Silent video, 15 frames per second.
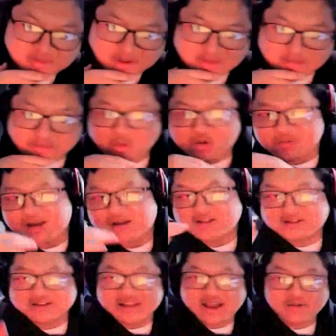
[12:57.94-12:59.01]
about more about the
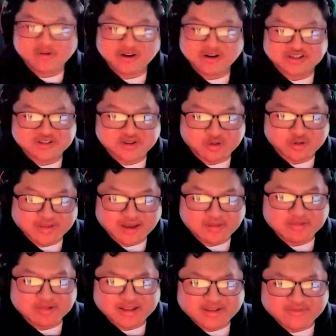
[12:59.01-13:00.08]
collaborations too, because I
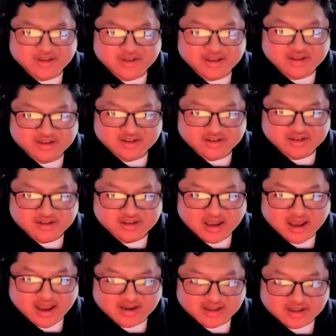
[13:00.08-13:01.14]

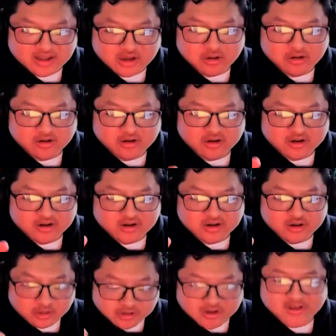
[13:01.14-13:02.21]
think
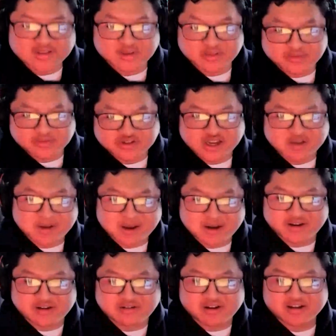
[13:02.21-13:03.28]
you're cousins with Jay
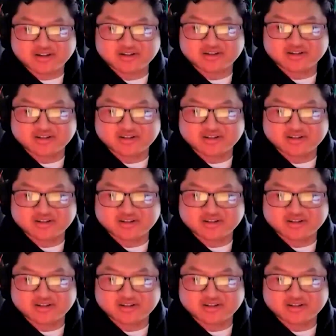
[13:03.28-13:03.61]
Perry, right?